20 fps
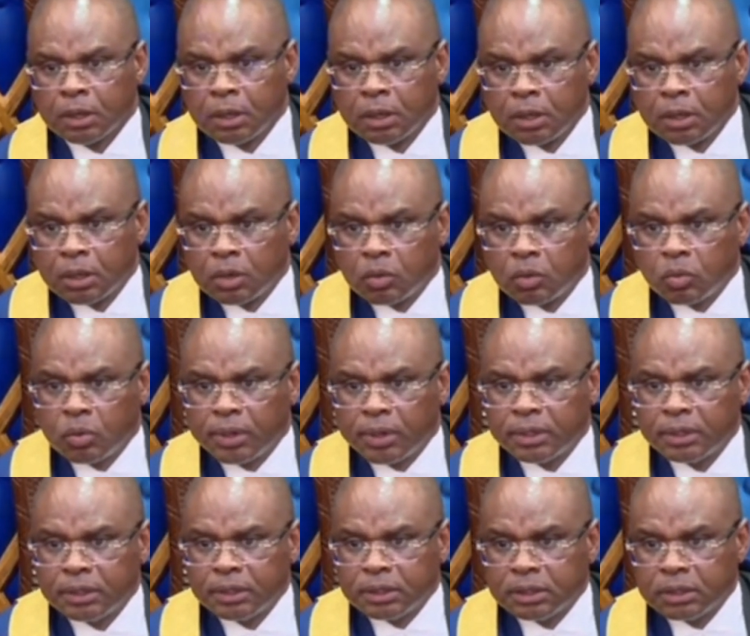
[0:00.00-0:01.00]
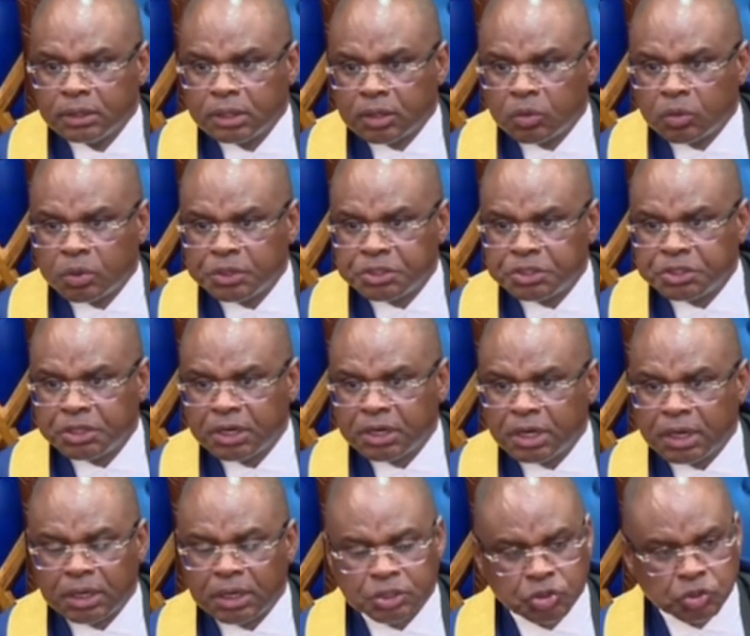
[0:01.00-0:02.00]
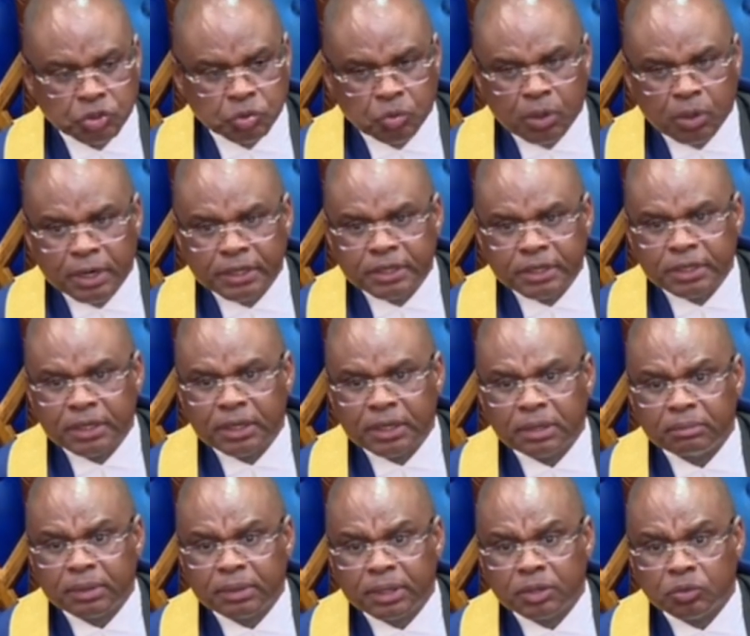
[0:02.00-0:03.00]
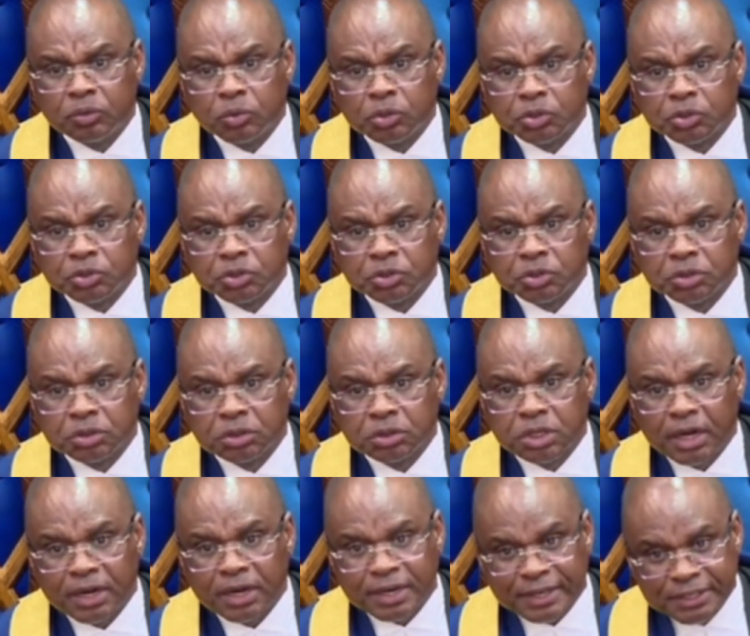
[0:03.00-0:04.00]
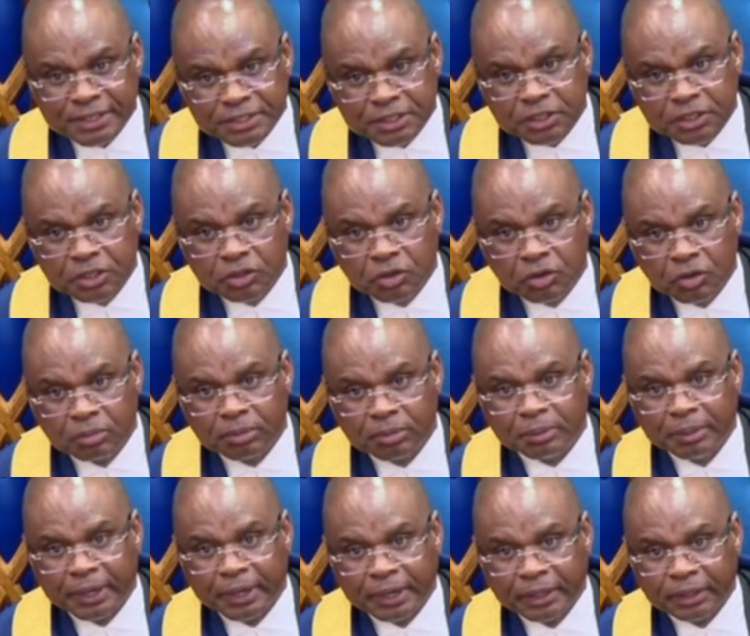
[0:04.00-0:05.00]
the question as to why the young man was arrested in Homa Bay,